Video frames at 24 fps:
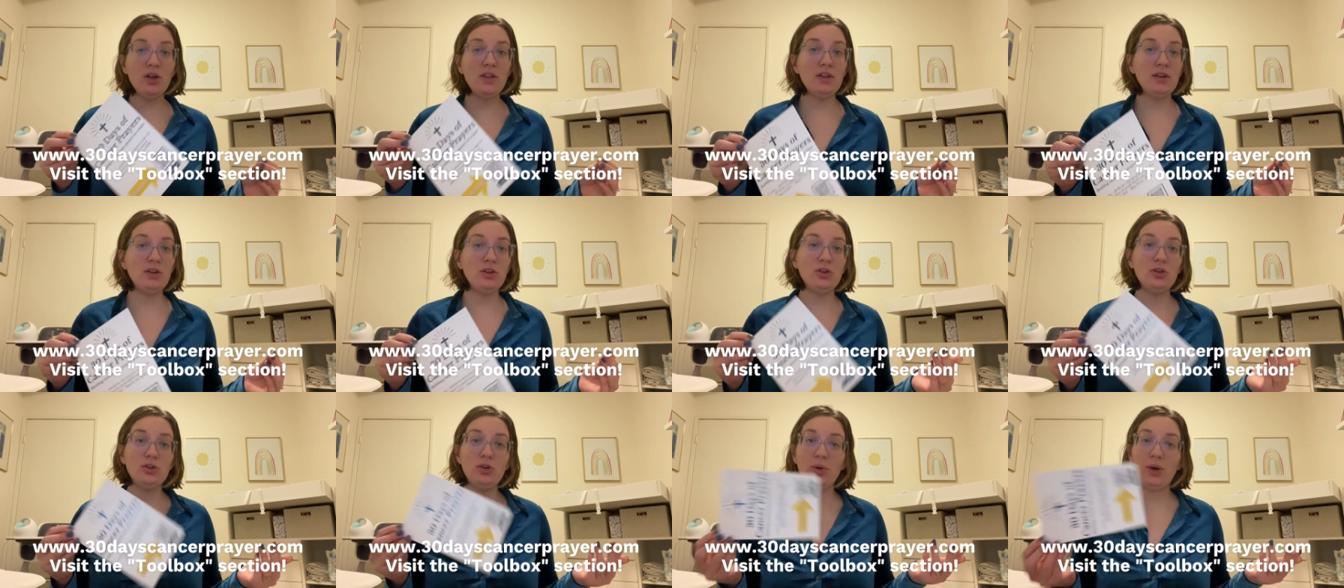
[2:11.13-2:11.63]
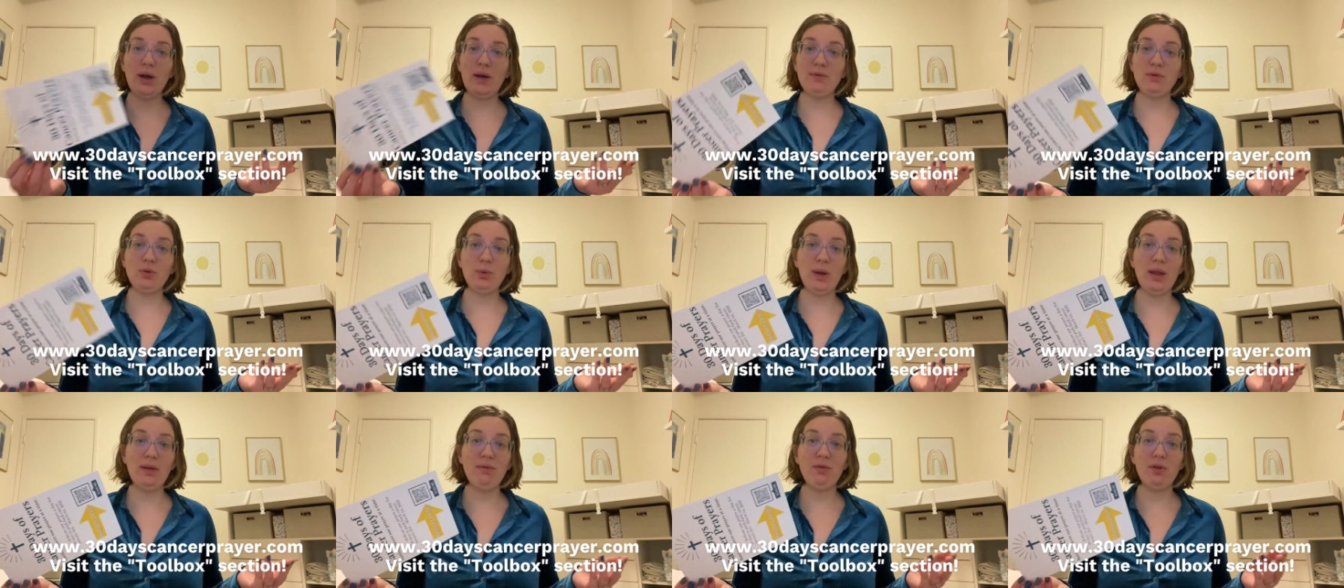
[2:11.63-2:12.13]
Then you don't have to
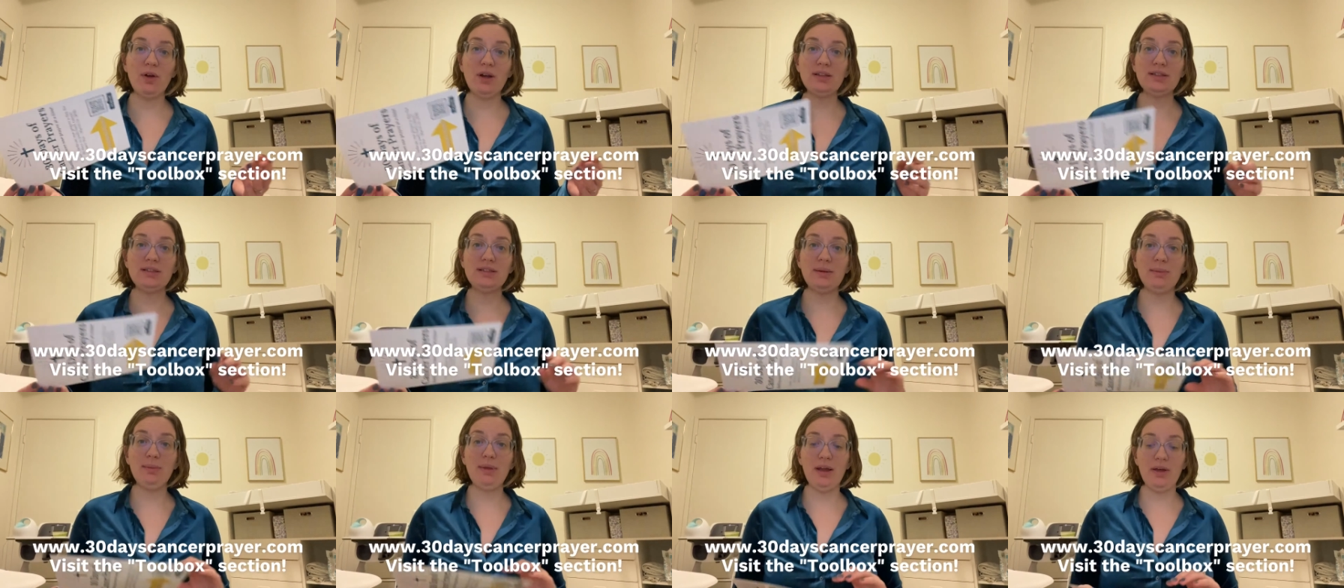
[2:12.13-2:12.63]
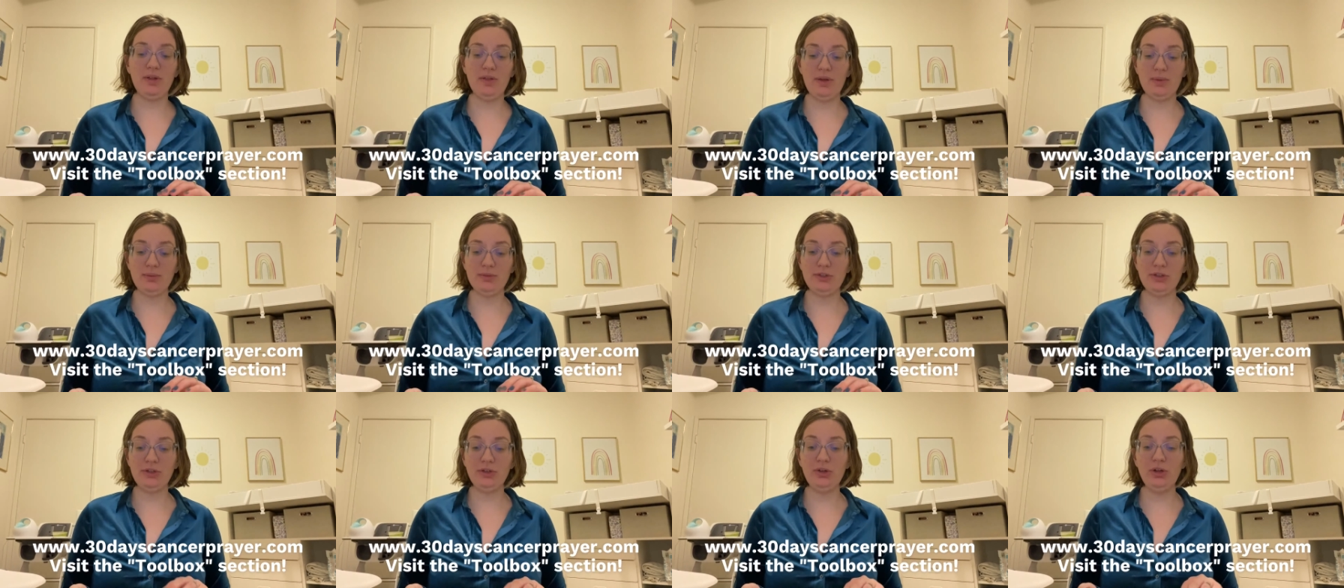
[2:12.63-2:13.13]
wait for us to mail them
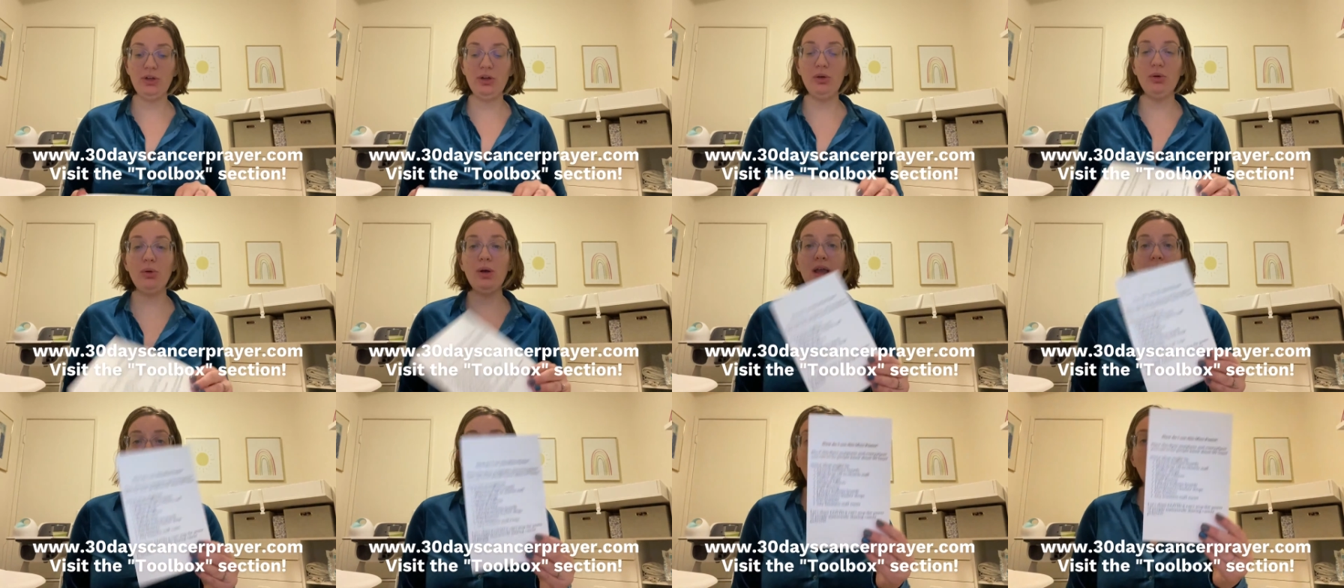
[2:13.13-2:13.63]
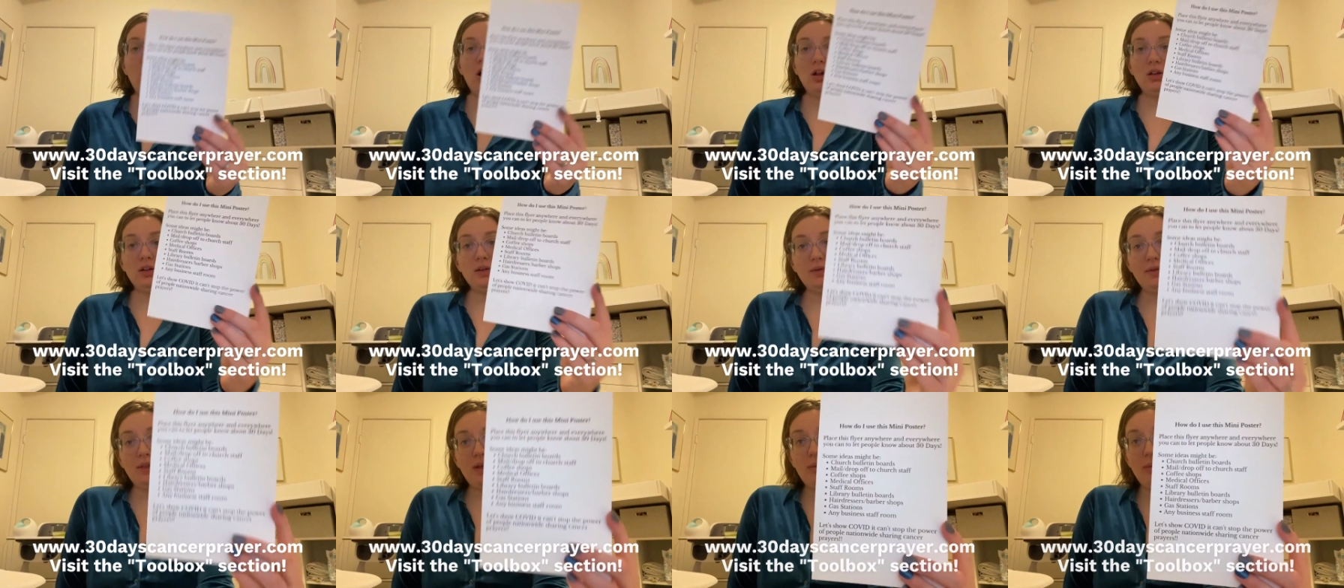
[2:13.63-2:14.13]
to you. All
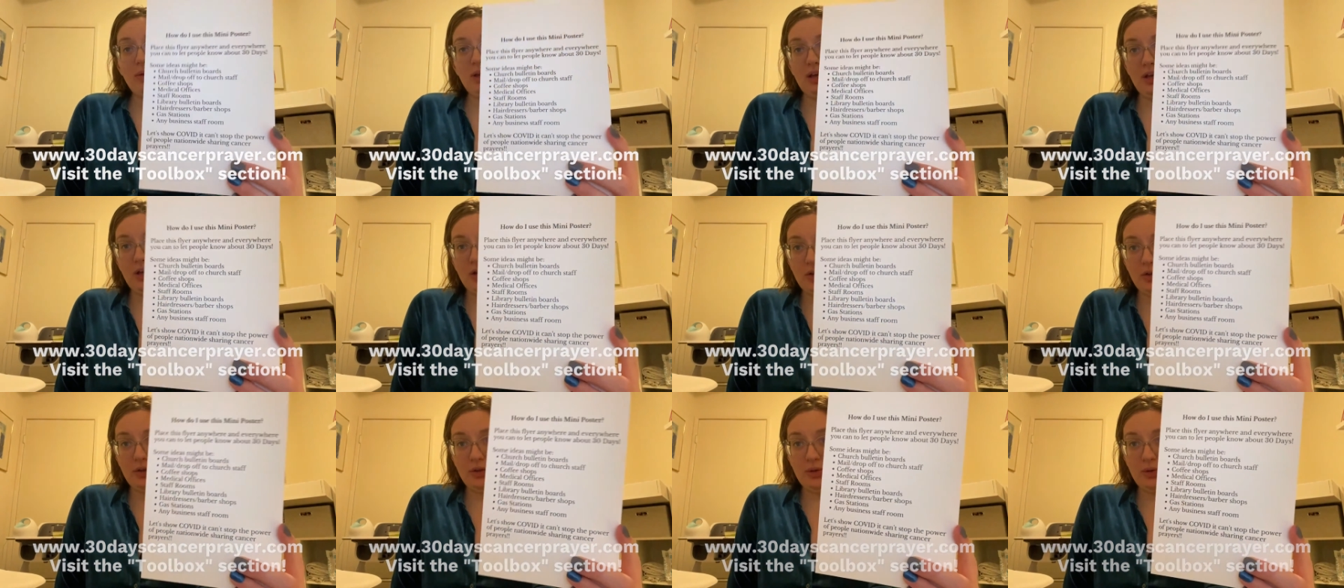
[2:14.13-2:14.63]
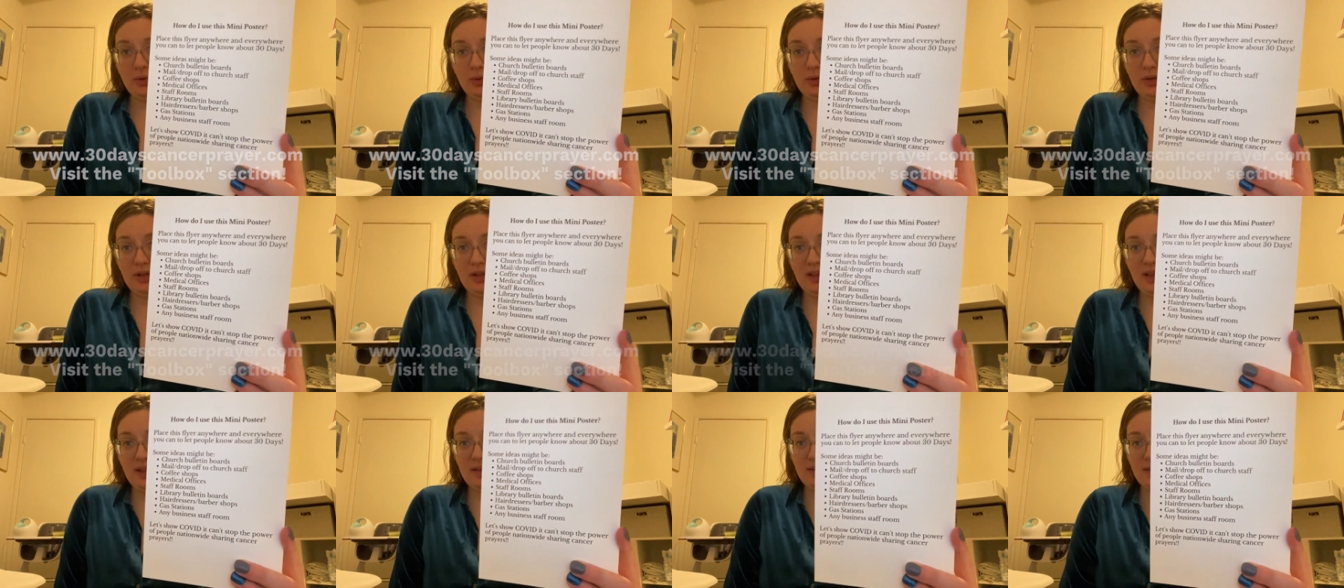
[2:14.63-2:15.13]
of them include
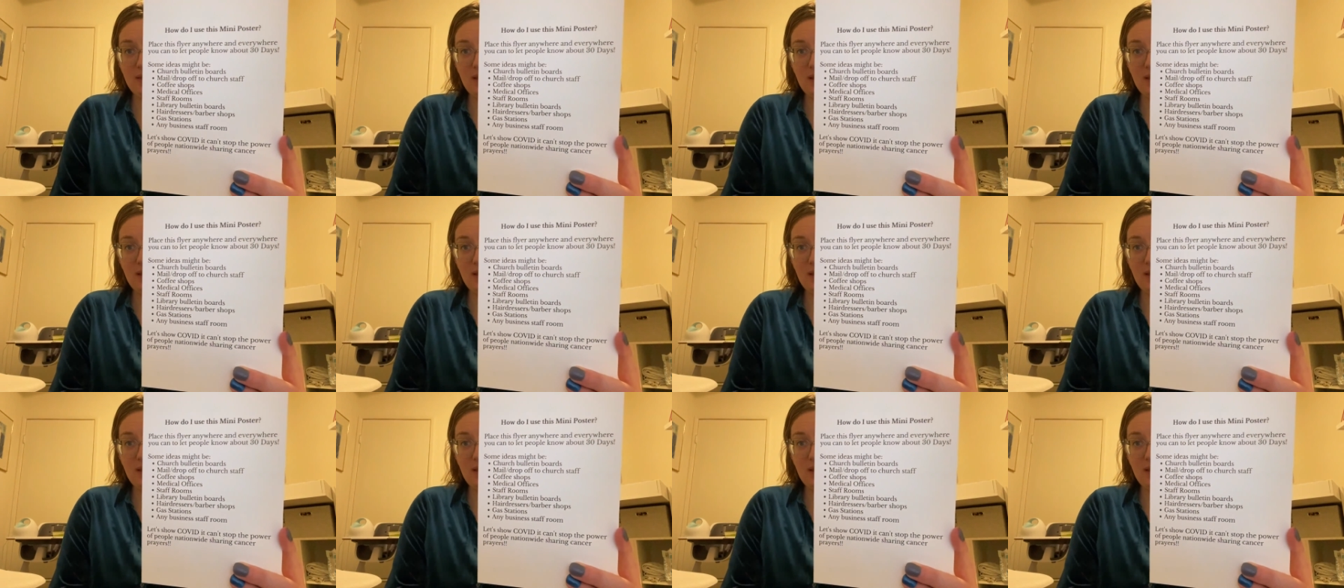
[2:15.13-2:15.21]
these